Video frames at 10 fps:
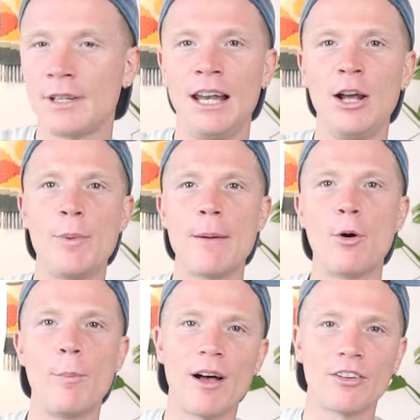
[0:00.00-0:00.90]
a little bit
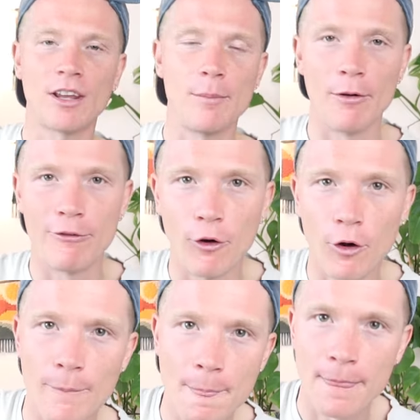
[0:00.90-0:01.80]
more busking
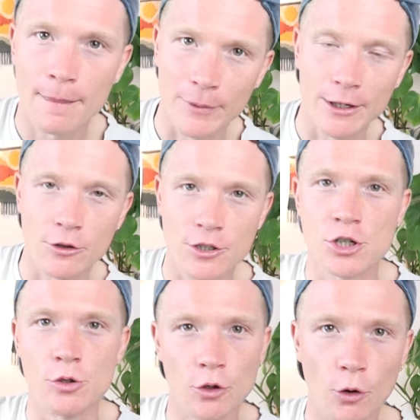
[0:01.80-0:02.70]
before we go to
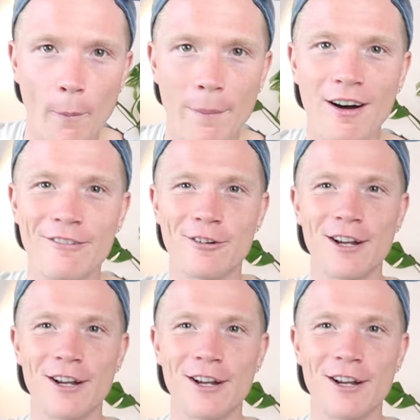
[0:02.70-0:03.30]
tutorial part.